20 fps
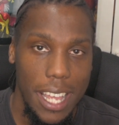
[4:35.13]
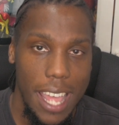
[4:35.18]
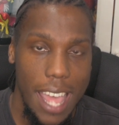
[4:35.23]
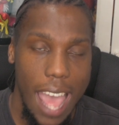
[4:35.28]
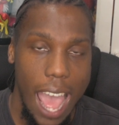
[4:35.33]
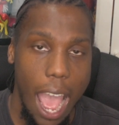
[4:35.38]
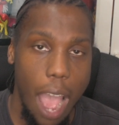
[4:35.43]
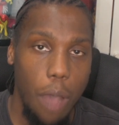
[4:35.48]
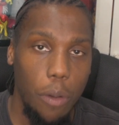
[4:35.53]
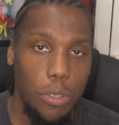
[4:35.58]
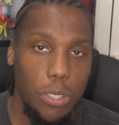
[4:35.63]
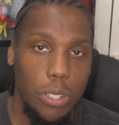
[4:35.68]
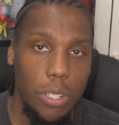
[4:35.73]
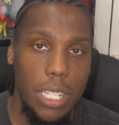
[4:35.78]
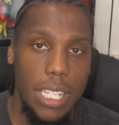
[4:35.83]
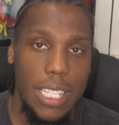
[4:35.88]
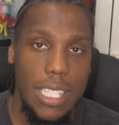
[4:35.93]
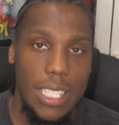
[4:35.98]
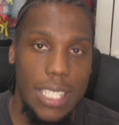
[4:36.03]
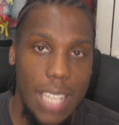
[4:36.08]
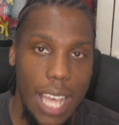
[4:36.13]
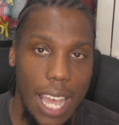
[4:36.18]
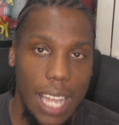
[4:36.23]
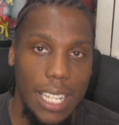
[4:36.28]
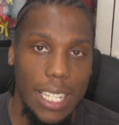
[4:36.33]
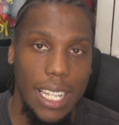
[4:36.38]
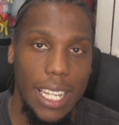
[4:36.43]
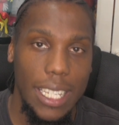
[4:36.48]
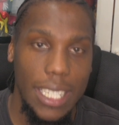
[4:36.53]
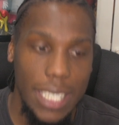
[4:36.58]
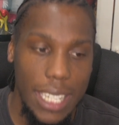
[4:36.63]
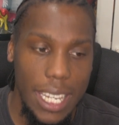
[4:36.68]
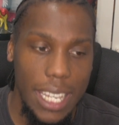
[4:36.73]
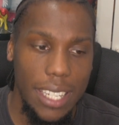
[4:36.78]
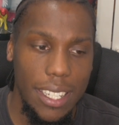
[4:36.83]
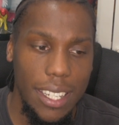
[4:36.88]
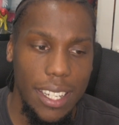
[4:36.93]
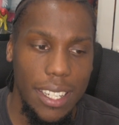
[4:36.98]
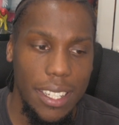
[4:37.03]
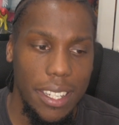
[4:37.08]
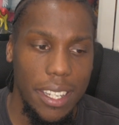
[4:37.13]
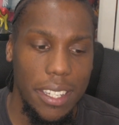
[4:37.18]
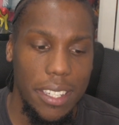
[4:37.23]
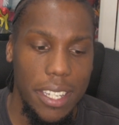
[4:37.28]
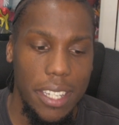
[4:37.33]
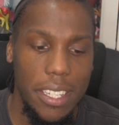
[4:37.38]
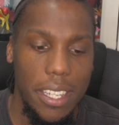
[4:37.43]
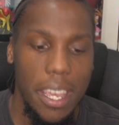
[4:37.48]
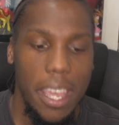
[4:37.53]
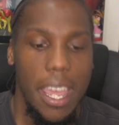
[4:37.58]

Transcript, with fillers: I was on his side, like yeah, yeah, yeah, yeah, yeah.